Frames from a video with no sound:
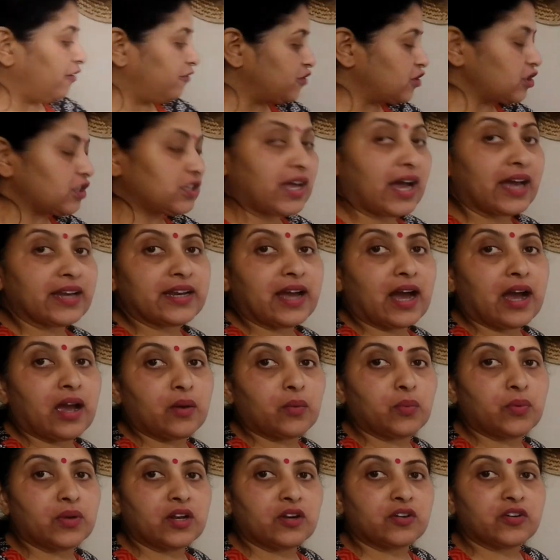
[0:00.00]
after that
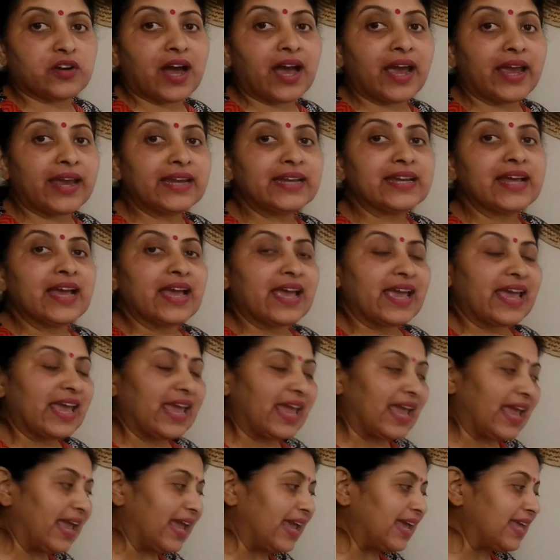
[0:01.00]
I will write
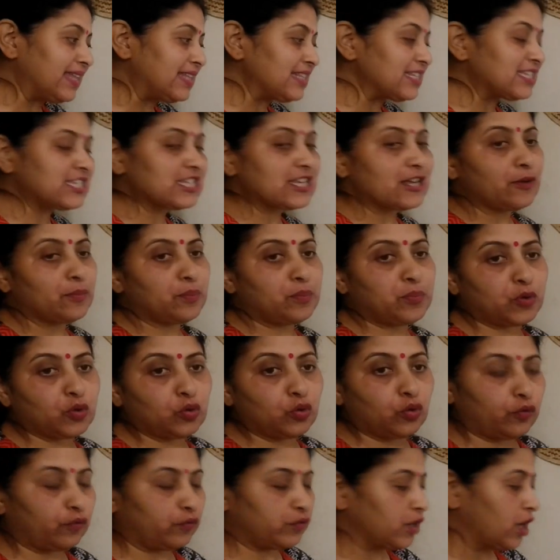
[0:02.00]
hence
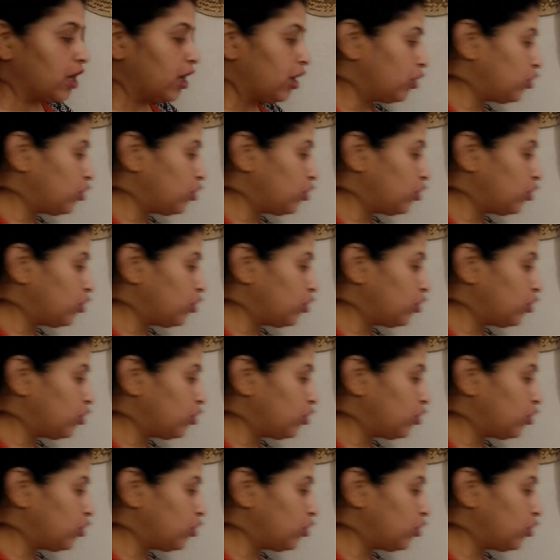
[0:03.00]
proved.